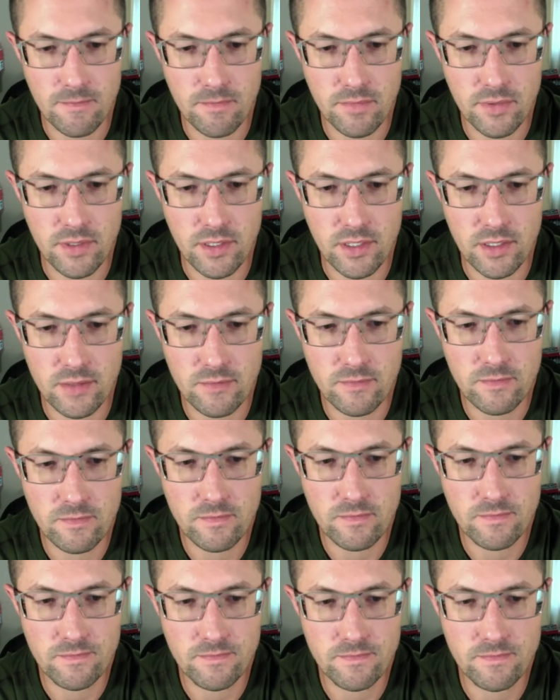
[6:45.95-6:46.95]
but
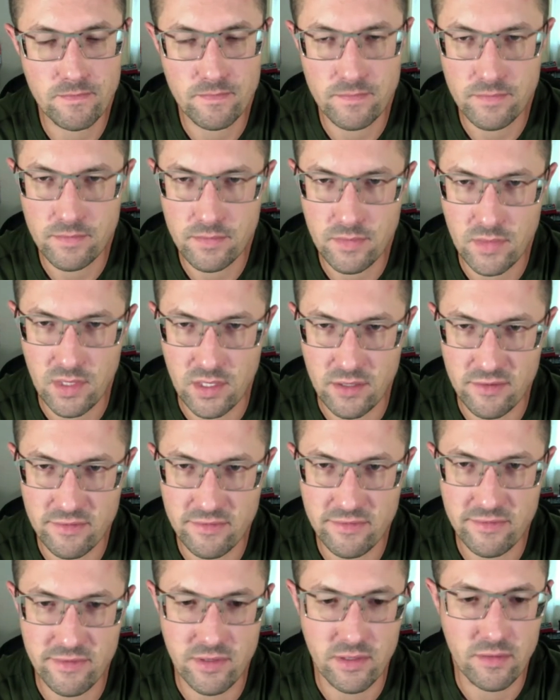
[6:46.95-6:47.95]

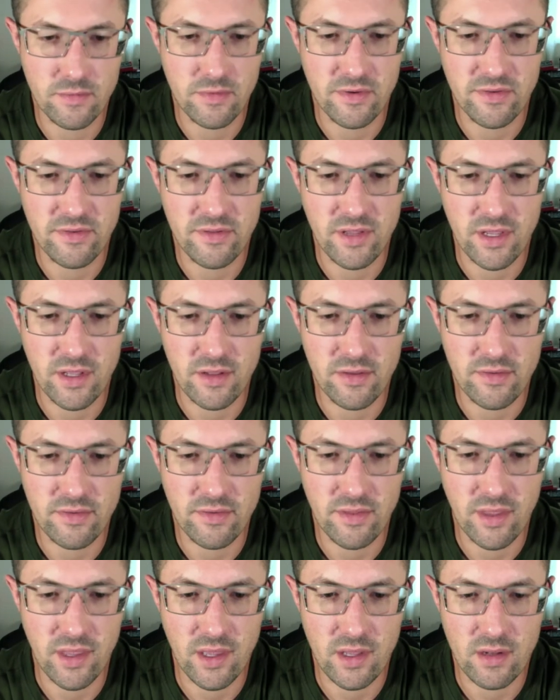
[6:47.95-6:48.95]
if it
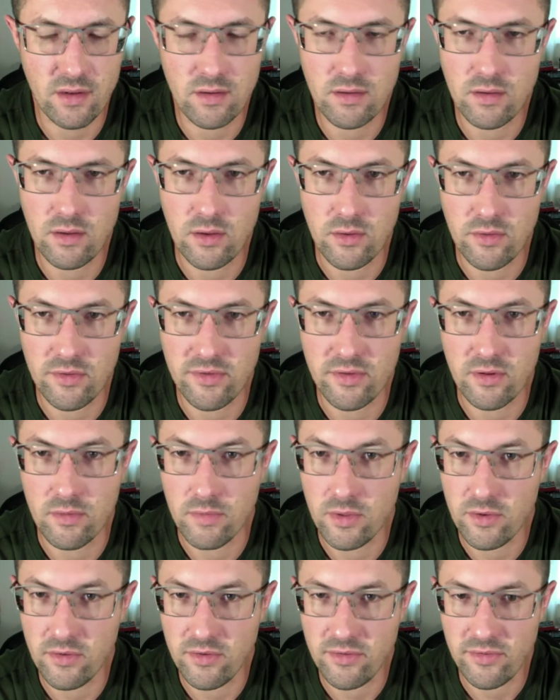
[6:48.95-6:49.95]
withstands that use and
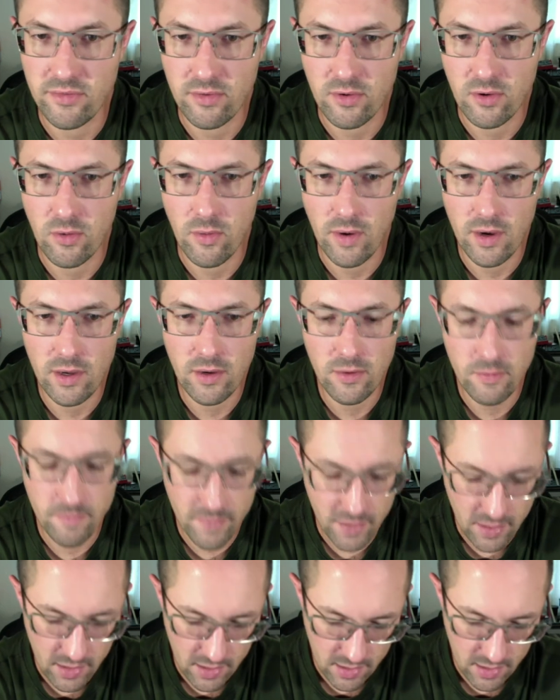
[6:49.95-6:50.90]
abuse for a while,